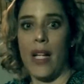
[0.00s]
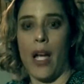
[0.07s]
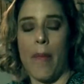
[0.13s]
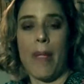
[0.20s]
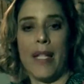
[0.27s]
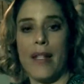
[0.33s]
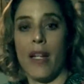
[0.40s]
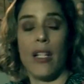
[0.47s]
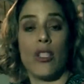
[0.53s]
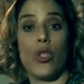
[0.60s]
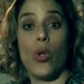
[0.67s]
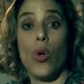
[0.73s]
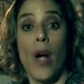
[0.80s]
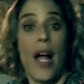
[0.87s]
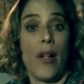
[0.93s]
I mean, they're
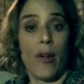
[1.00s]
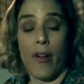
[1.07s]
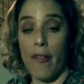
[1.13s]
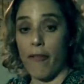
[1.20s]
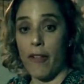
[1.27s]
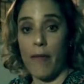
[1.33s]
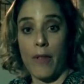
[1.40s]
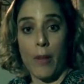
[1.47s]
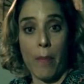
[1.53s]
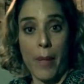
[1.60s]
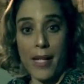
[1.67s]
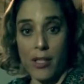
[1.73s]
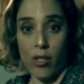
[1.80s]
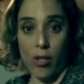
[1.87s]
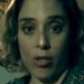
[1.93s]
250
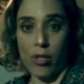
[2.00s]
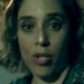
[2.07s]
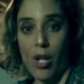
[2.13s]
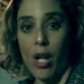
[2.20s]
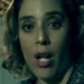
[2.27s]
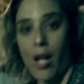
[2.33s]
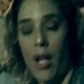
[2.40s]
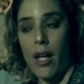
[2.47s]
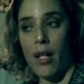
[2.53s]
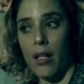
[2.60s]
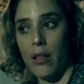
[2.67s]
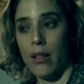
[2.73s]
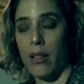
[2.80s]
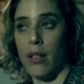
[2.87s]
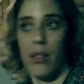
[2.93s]
pesos,
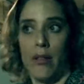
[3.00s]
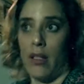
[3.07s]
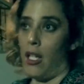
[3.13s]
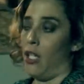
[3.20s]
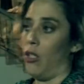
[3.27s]
300